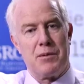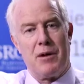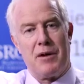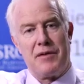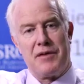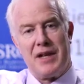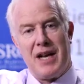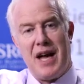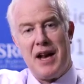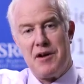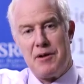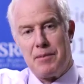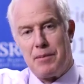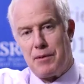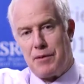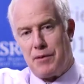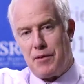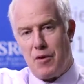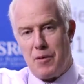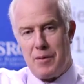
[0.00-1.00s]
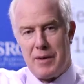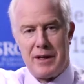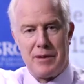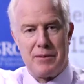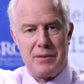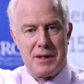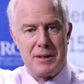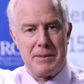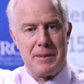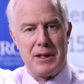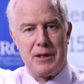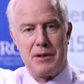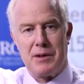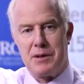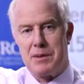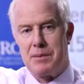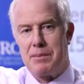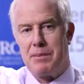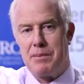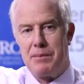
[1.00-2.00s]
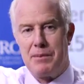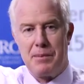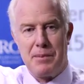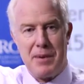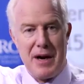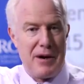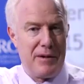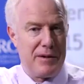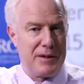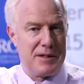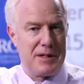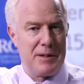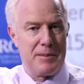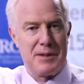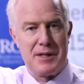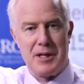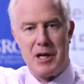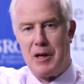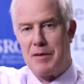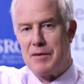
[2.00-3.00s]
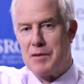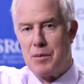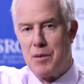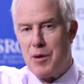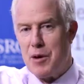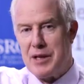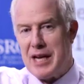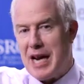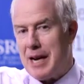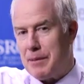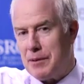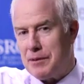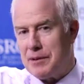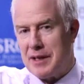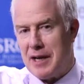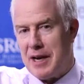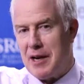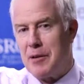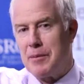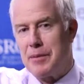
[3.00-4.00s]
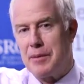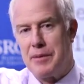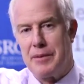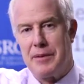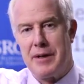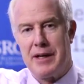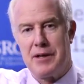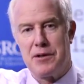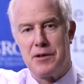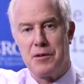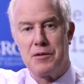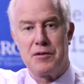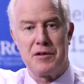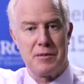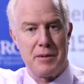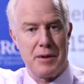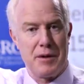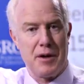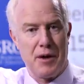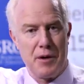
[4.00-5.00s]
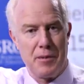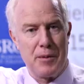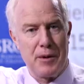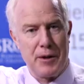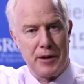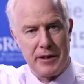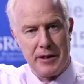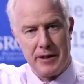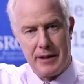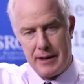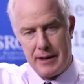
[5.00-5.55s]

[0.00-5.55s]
were often underperforming was because parents themselves weren't able to help their children with homework.